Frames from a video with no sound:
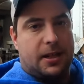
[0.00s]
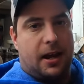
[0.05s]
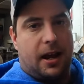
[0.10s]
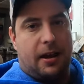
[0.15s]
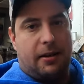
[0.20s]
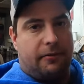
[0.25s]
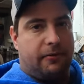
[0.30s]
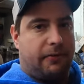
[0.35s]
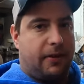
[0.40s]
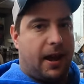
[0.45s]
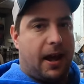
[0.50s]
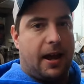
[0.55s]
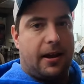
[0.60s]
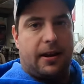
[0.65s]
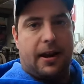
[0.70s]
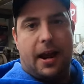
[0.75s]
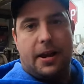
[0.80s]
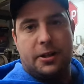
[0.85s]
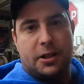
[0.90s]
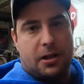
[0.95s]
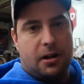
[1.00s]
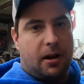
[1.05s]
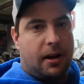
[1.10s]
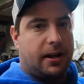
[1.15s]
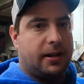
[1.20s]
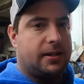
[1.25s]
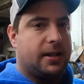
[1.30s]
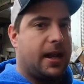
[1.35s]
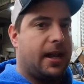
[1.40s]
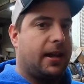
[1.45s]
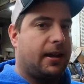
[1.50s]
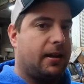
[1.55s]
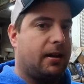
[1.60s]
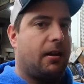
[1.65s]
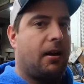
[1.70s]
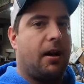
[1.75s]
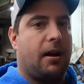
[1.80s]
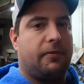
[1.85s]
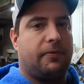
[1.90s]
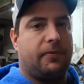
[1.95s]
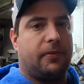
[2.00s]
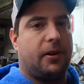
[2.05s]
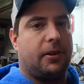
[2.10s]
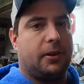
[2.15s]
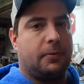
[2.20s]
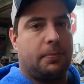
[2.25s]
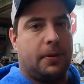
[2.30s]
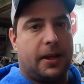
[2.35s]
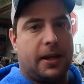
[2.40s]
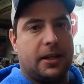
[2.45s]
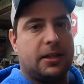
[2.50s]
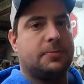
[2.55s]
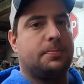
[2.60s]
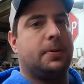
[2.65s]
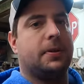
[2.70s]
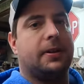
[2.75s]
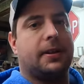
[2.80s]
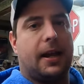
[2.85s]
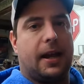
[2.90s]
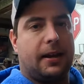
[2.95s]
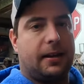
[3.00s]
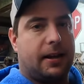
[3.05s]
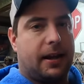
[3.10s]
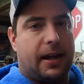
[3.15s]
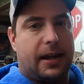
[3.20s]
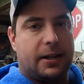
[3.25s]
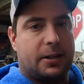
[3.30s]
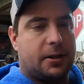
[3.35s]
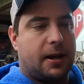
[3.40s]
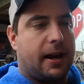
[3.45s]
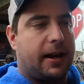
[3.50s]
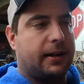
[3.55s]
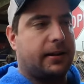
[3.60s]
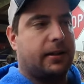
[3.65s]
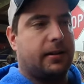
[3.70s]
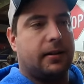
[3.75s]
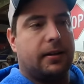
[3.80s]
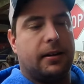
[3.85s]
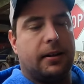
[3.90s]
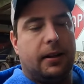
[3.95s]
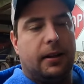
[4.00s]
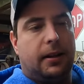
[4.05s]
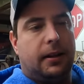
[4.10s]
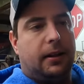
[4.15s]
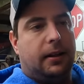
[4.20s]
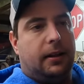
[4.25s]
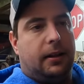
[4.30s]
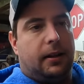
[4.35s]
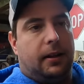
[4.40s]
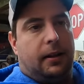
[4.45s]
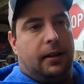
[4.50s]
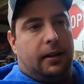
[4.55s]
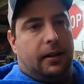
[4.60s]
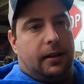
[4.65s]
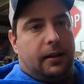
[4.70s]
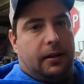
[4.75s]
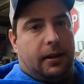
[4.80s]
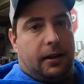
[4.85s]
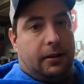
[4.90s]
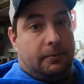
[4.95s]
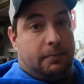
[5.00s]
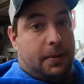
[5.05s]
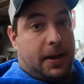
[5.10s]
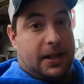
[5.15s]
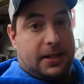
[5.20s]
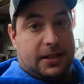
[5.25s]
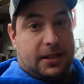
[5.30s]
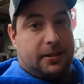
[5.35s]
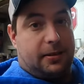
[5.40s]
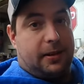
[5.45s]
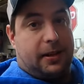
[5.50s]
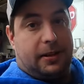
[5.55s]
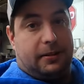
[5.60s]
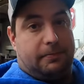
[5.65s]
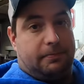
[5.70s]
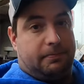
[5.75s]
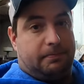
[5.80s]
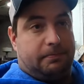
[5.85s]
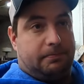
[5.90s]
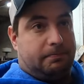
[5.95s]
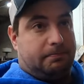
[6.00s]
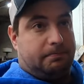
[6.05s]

I've had an engine on it, taken it off for other plans, put that in a hay tractor, and basically